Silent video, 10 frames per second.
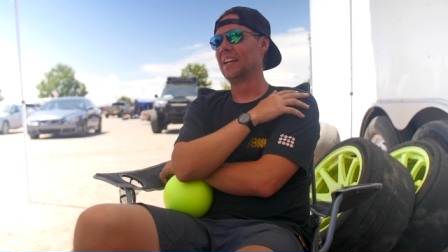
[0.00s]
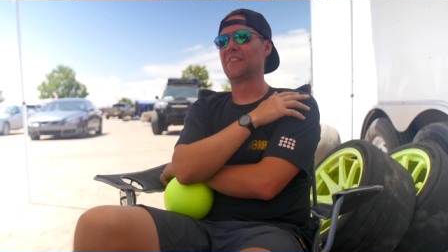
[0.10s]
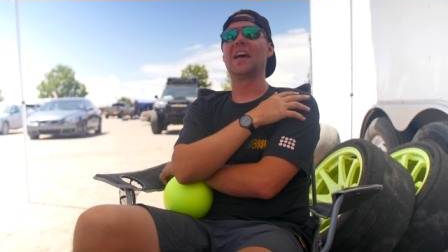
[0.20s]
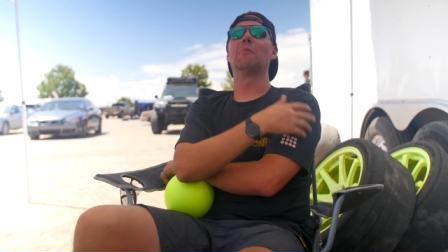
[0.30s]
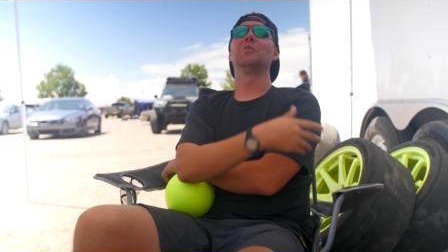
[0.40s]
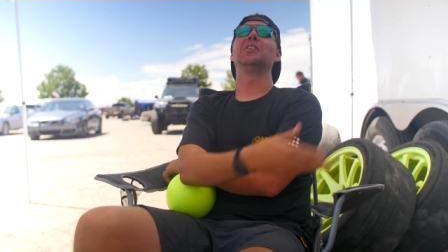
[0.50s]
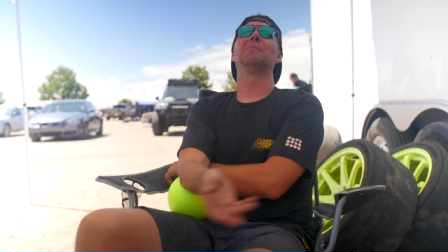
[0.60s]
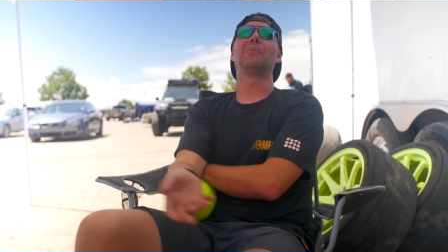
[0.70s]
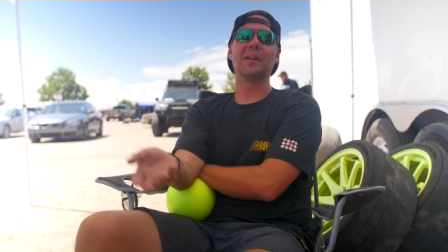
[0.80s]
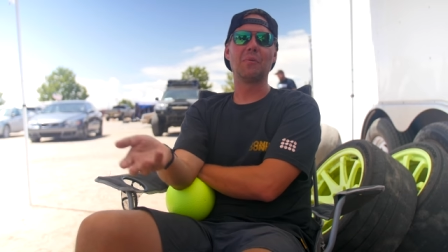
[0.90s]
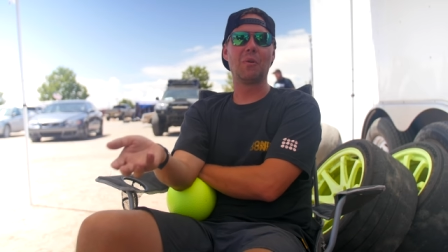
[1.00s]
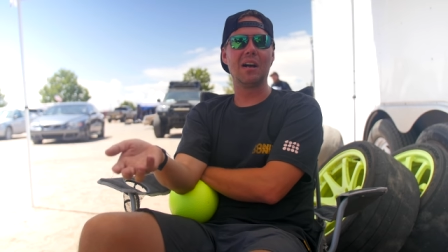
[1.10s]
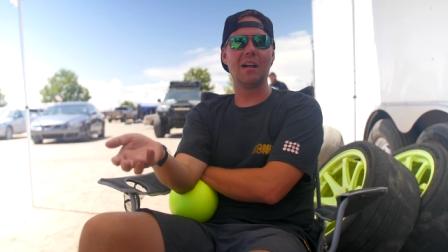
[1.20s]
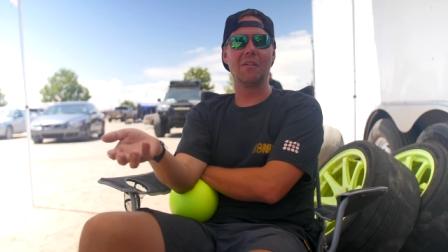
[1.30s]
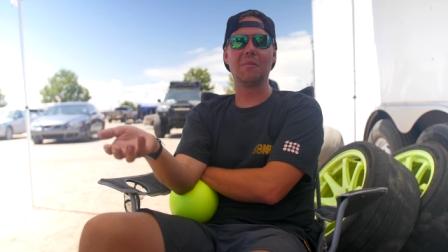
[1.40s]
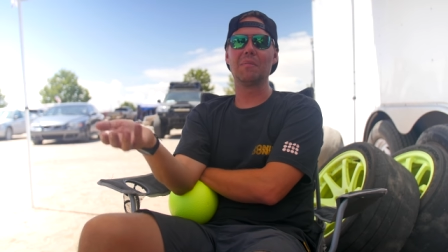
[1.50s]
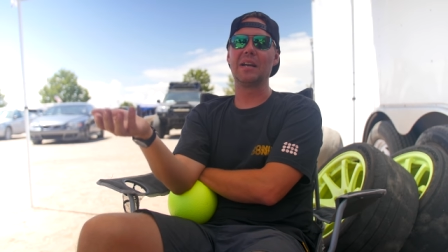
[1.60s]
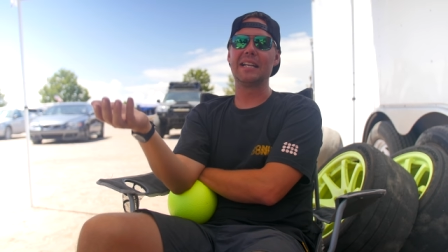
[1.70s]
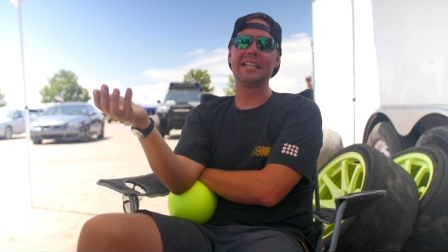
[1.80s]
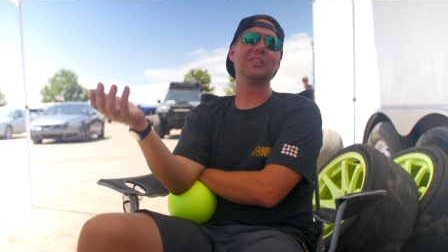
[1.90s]
that one did pretty well.
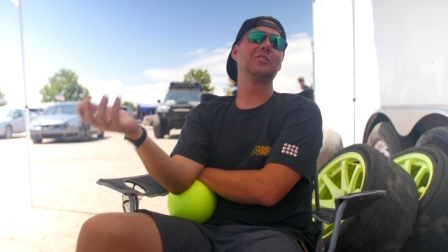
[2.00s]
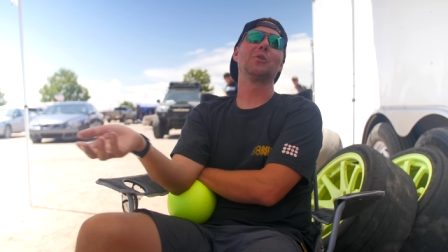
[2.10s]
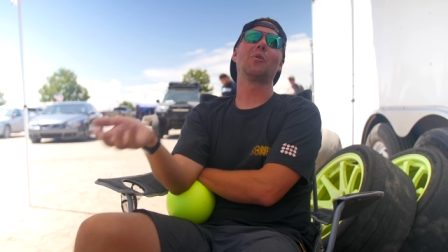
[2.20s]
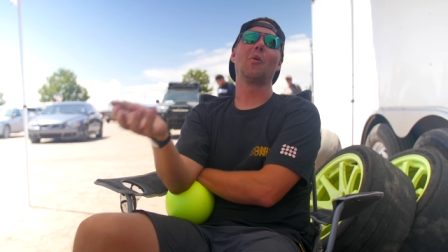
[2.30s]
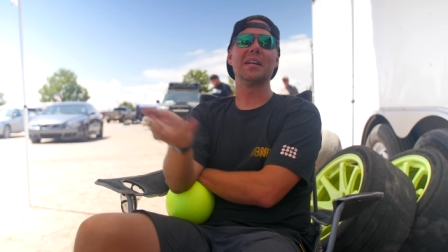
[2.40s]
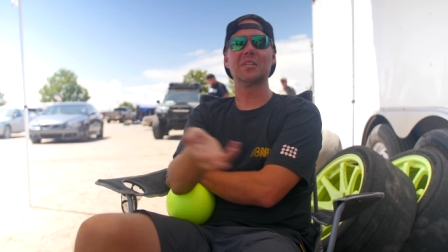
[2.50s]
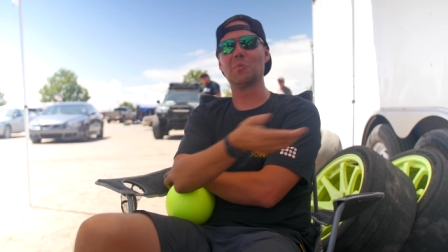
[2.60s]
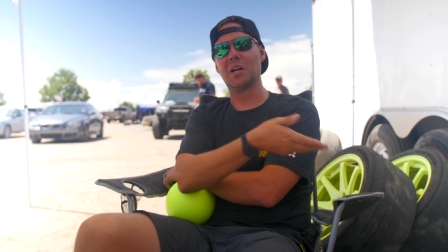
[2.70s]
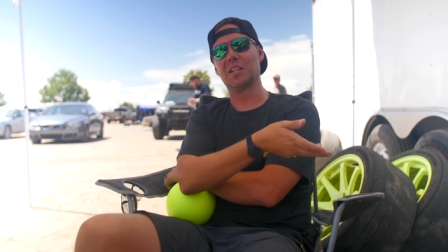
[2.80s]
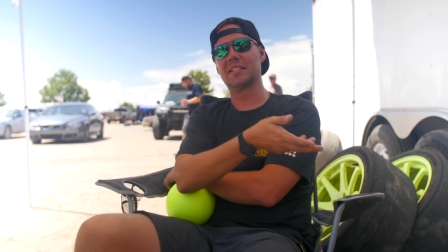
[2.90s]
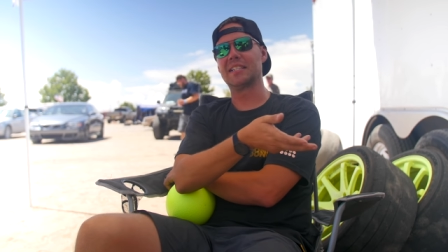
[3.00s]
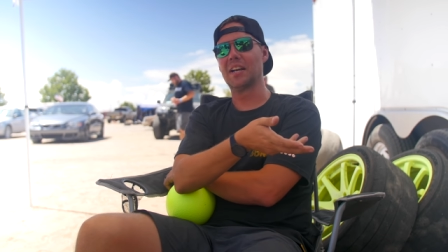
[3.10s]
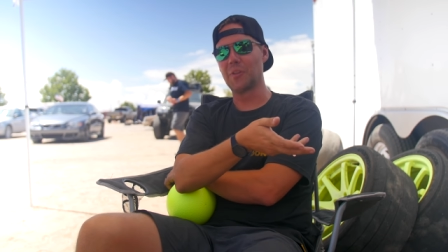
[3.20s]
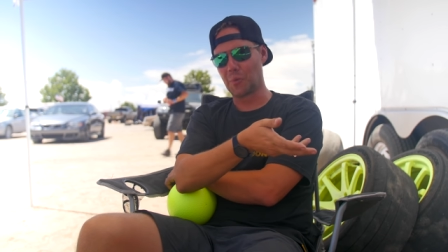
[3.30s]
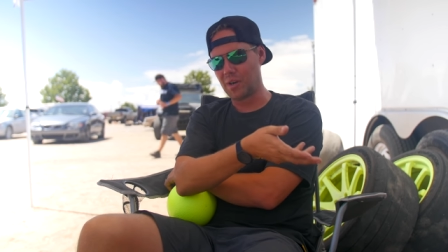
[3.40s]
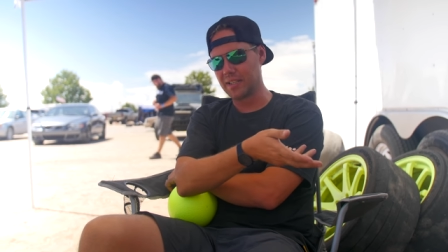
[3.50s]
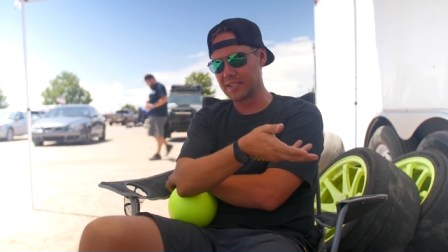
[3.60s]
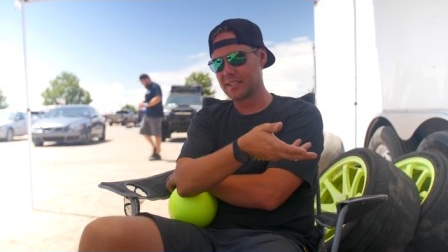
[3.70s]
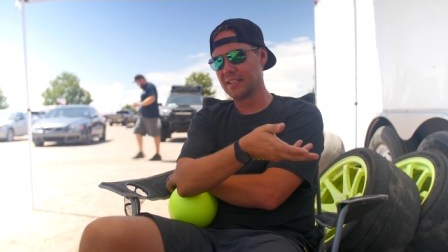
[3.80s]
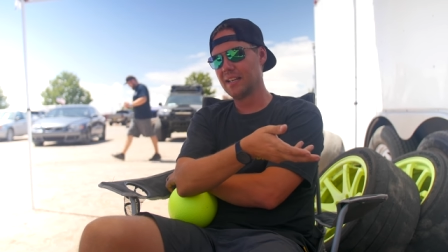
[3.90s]
It didn't do quite as well as the other
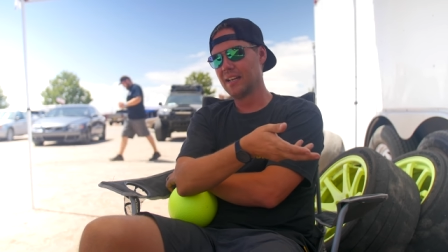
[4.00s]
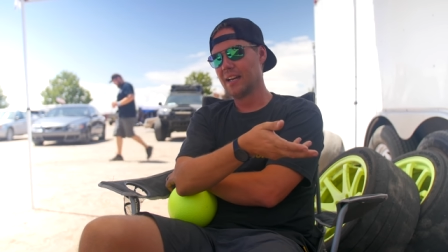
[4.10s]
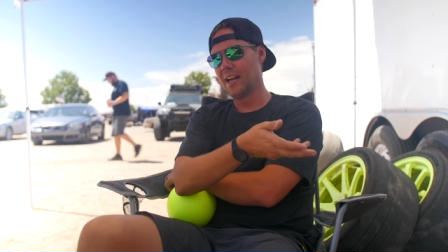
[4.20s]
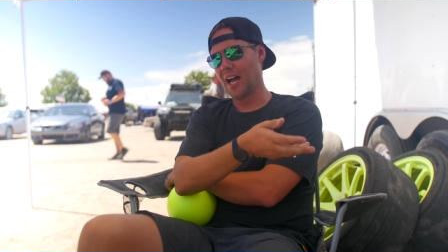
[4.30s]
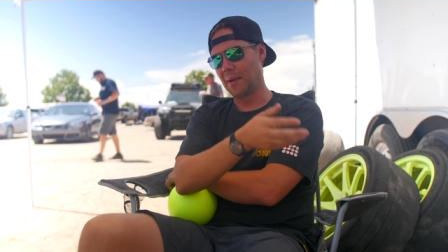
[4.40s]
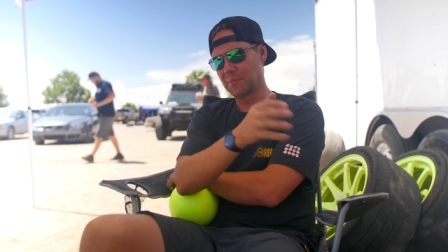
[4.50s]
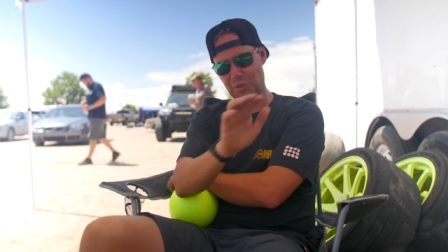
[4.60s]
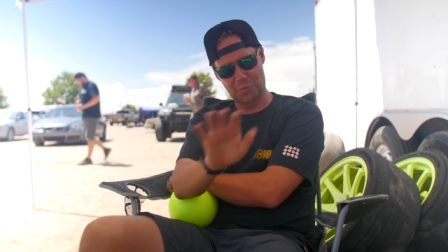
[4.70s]
ones. Um, so